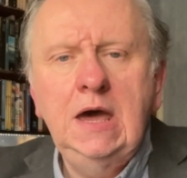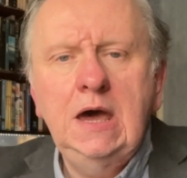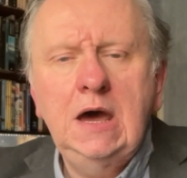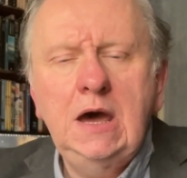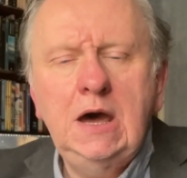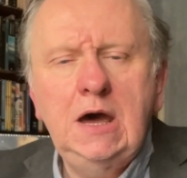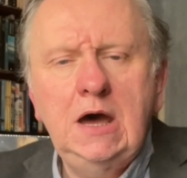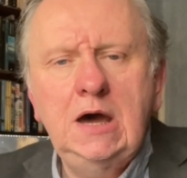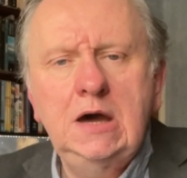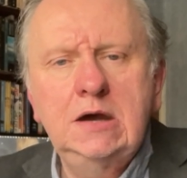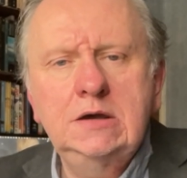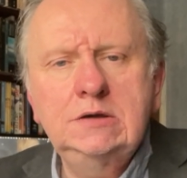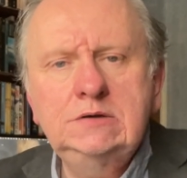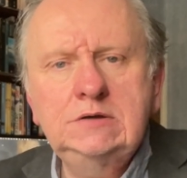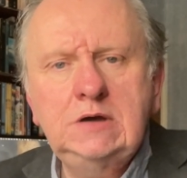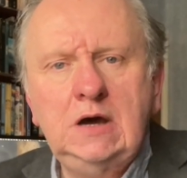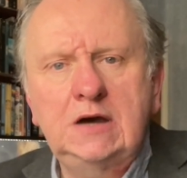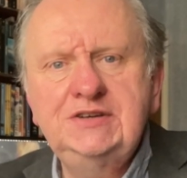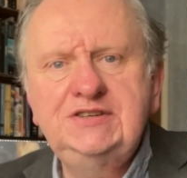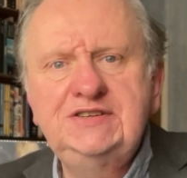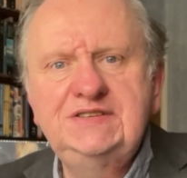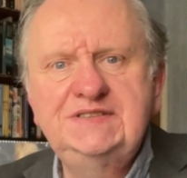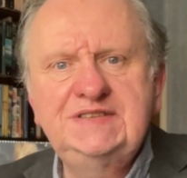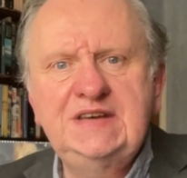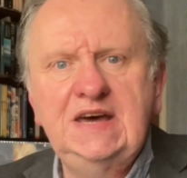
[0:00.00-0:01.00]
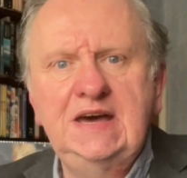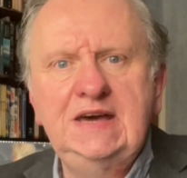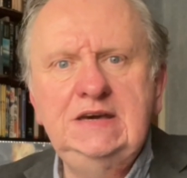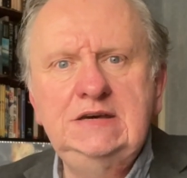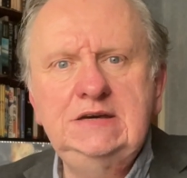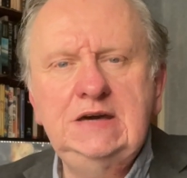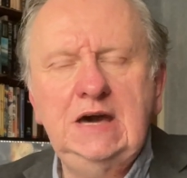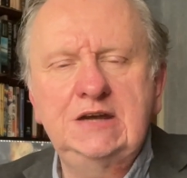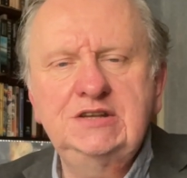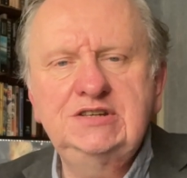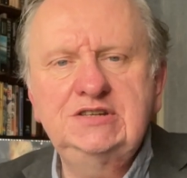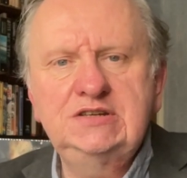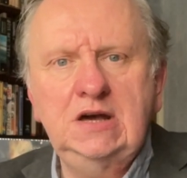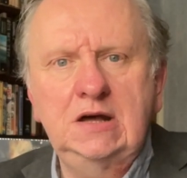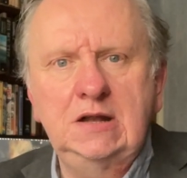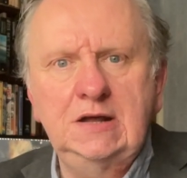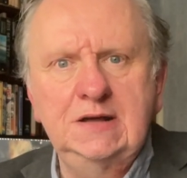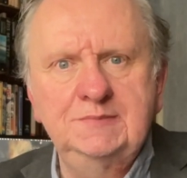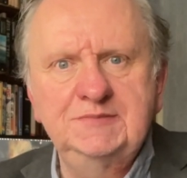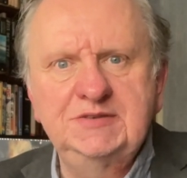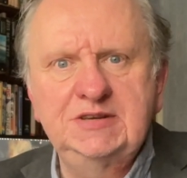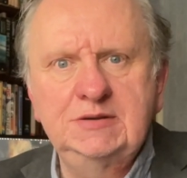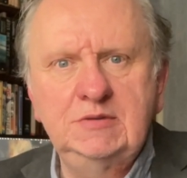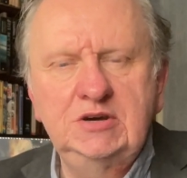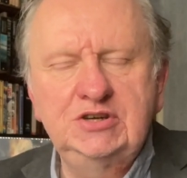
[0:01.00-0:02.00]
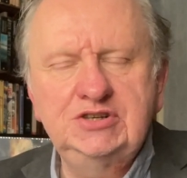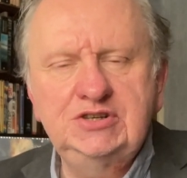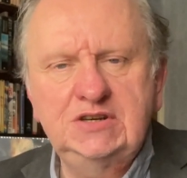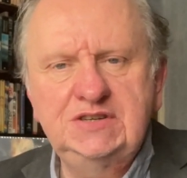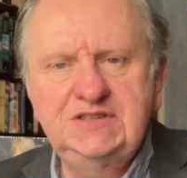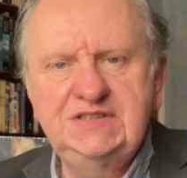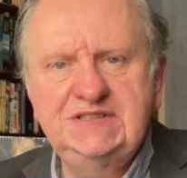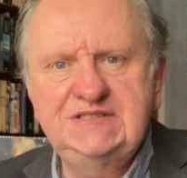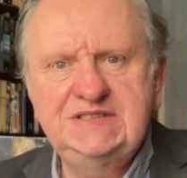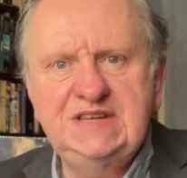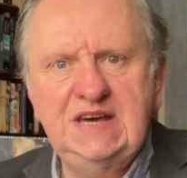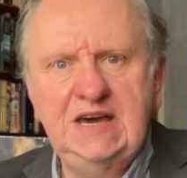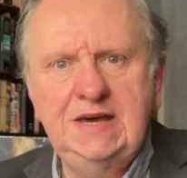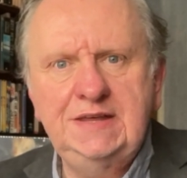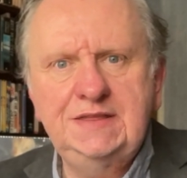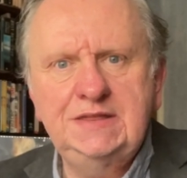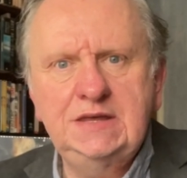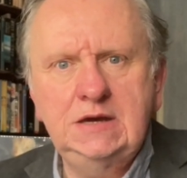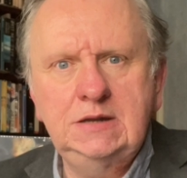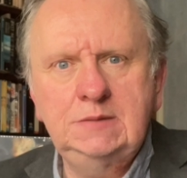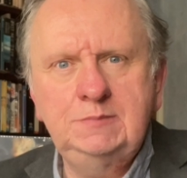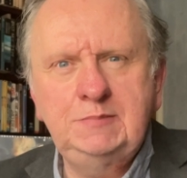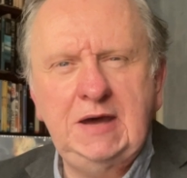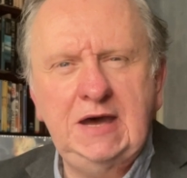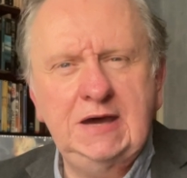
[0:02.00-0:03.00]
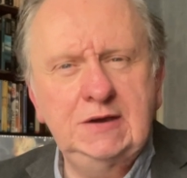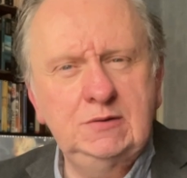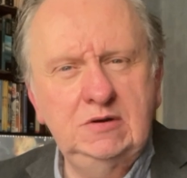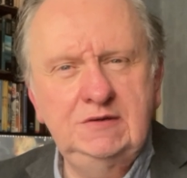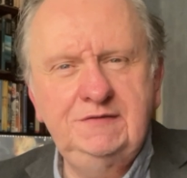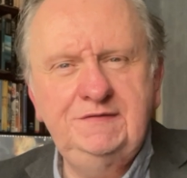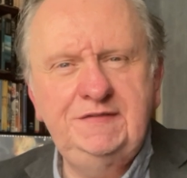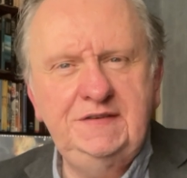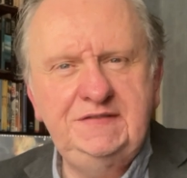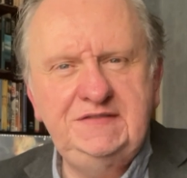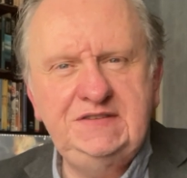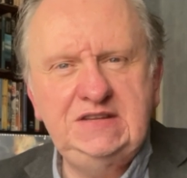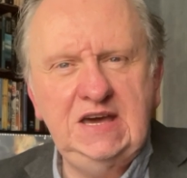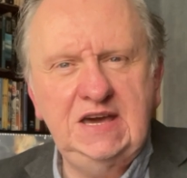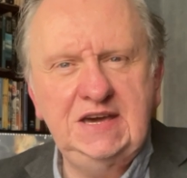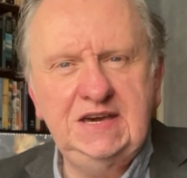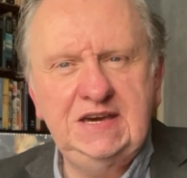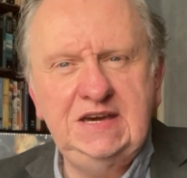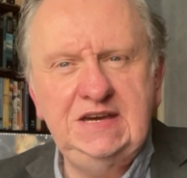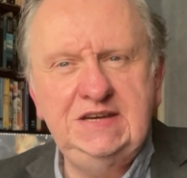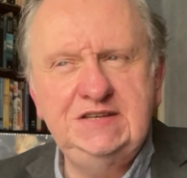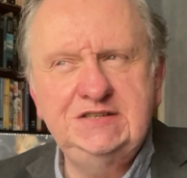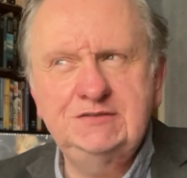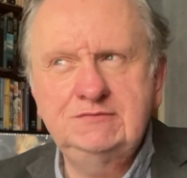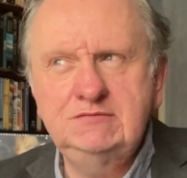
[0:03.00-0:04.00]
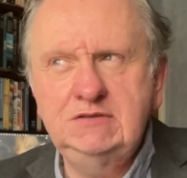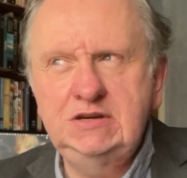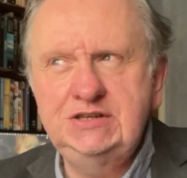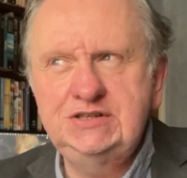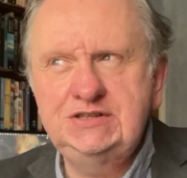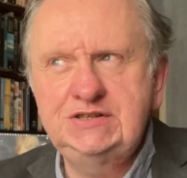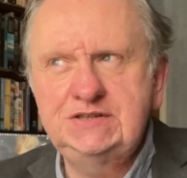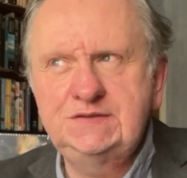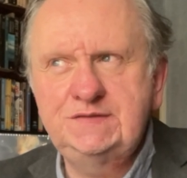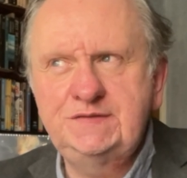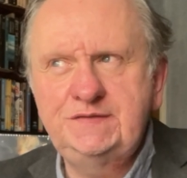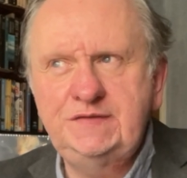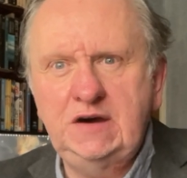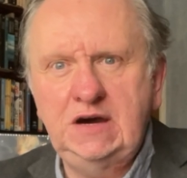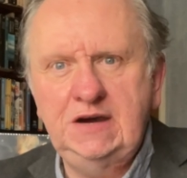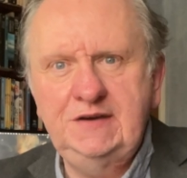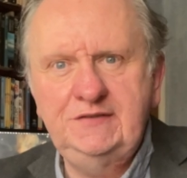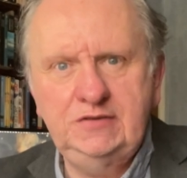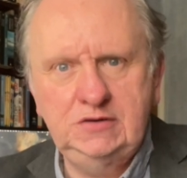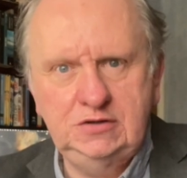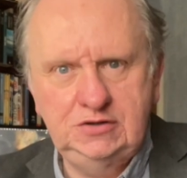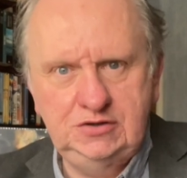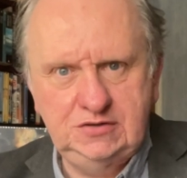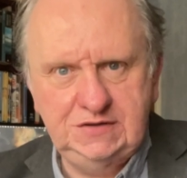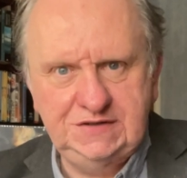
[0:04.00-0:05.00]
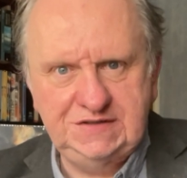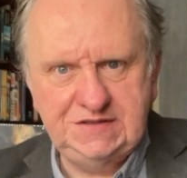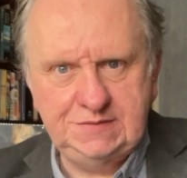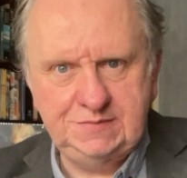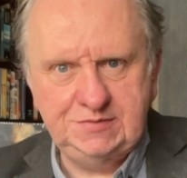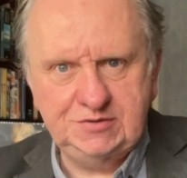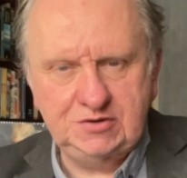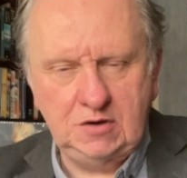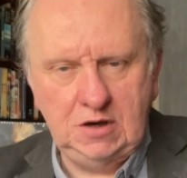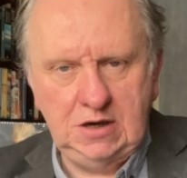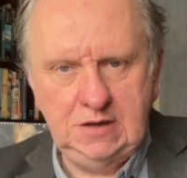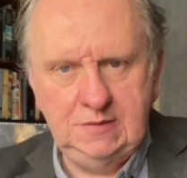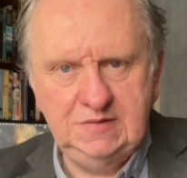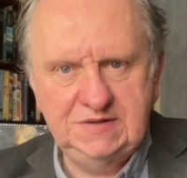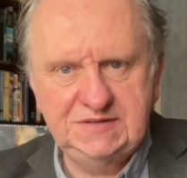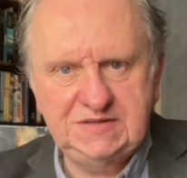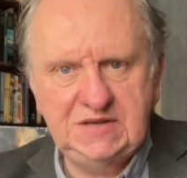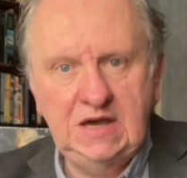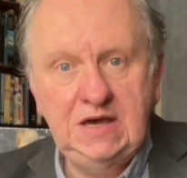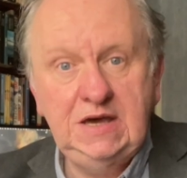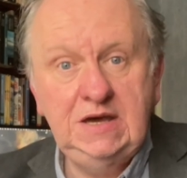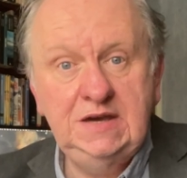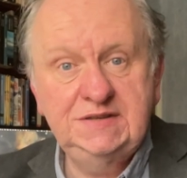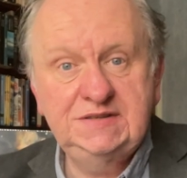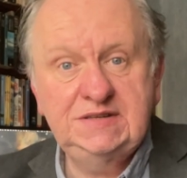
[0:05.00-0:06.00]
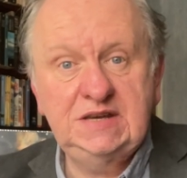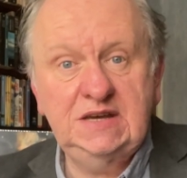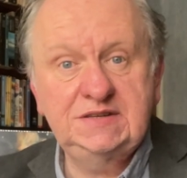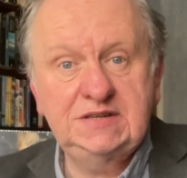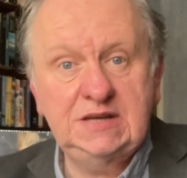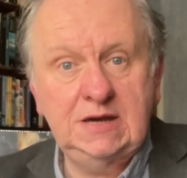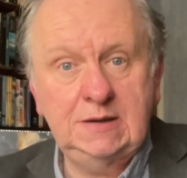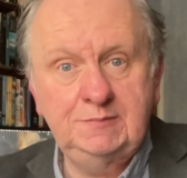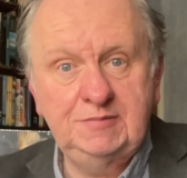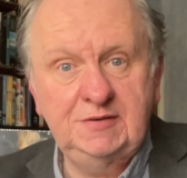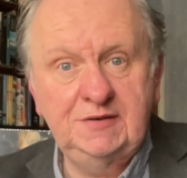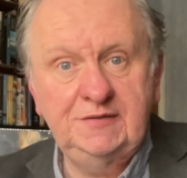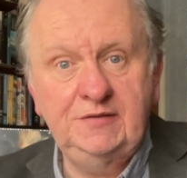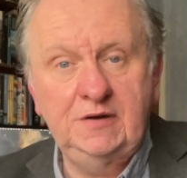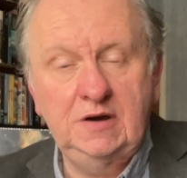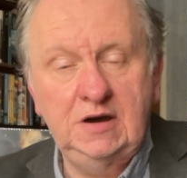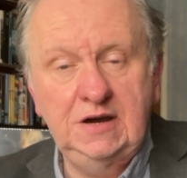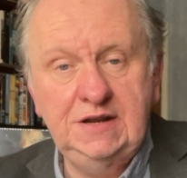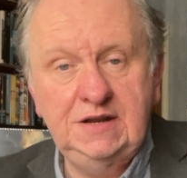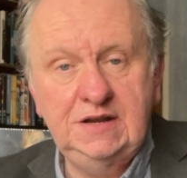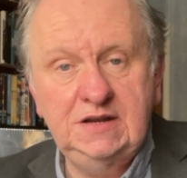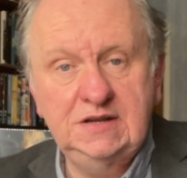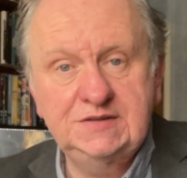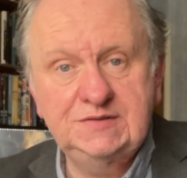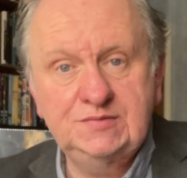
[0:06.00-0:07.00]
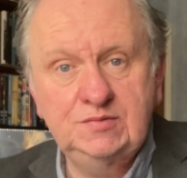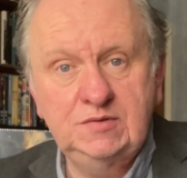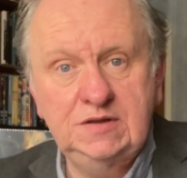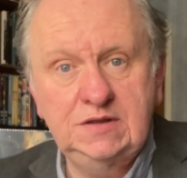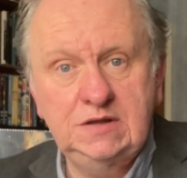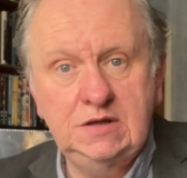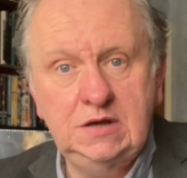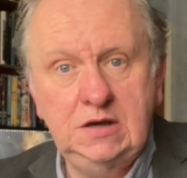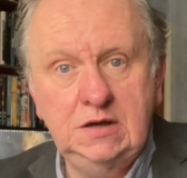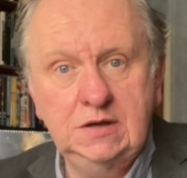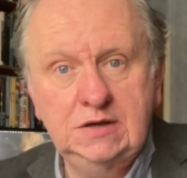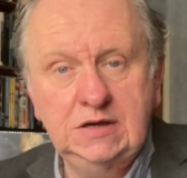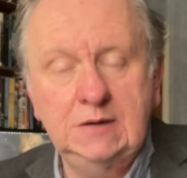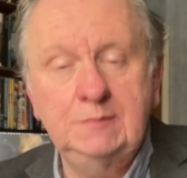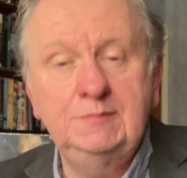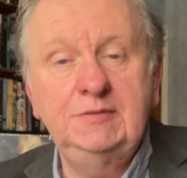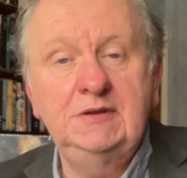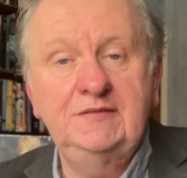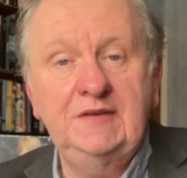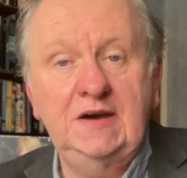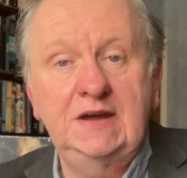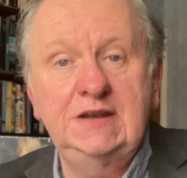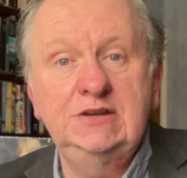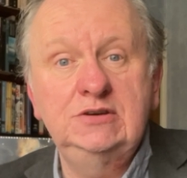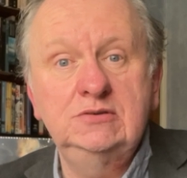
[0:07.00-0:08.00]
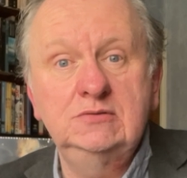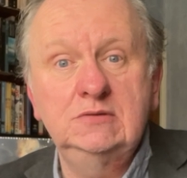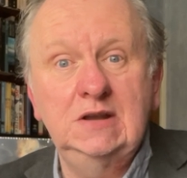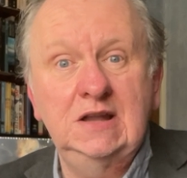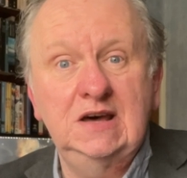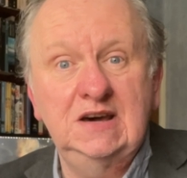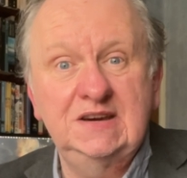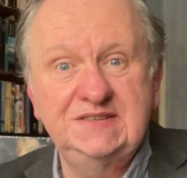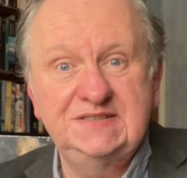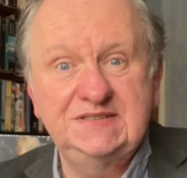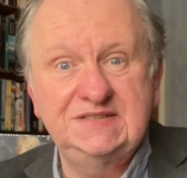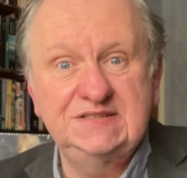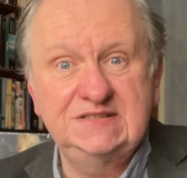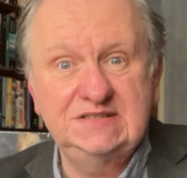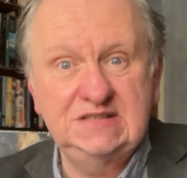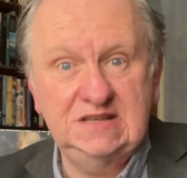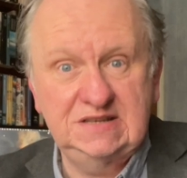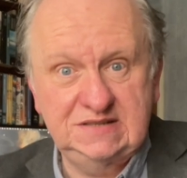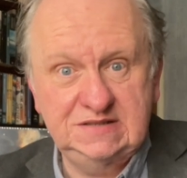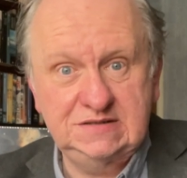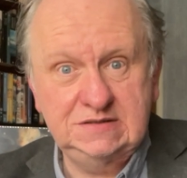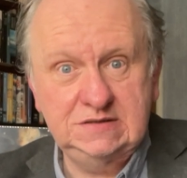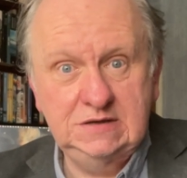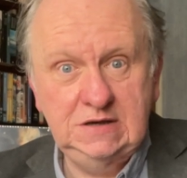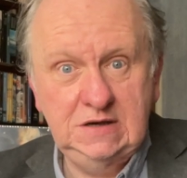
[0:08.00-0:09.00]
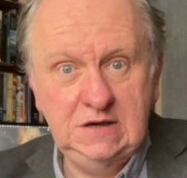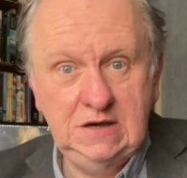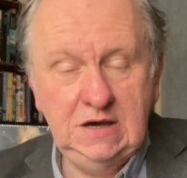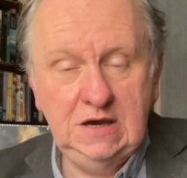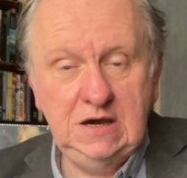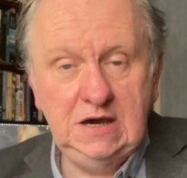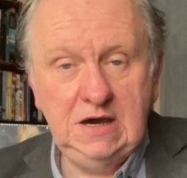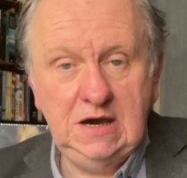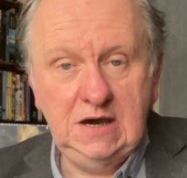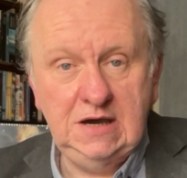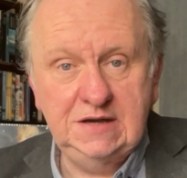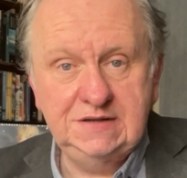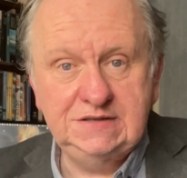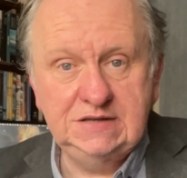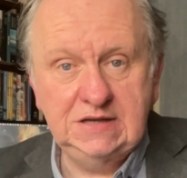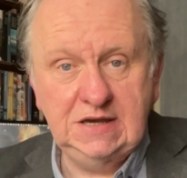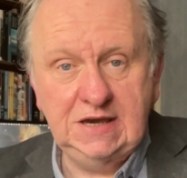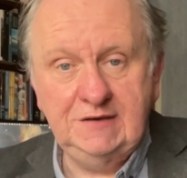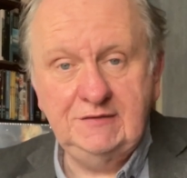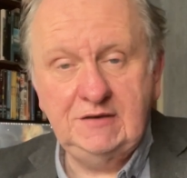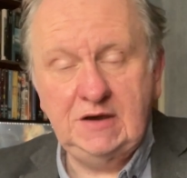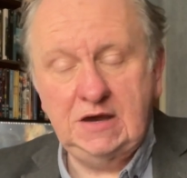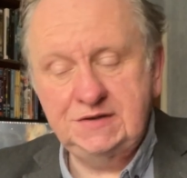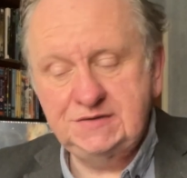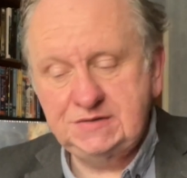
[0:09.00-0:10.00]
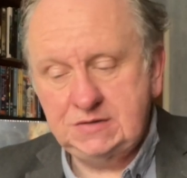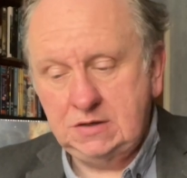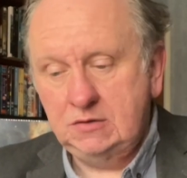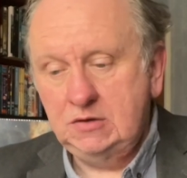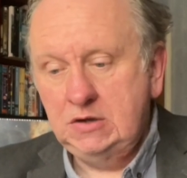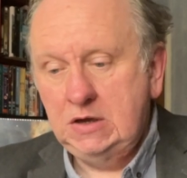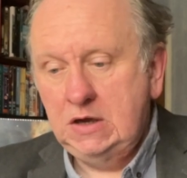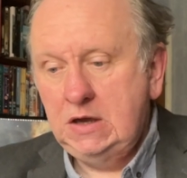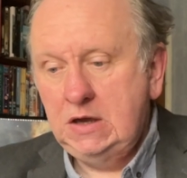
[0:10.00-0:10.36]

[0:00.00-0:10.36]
I should say, actually, I like them so much, I should say that back when 58 Keys reached 500 subscribers, Setup provided us with a couple of annual licenses to give out. So,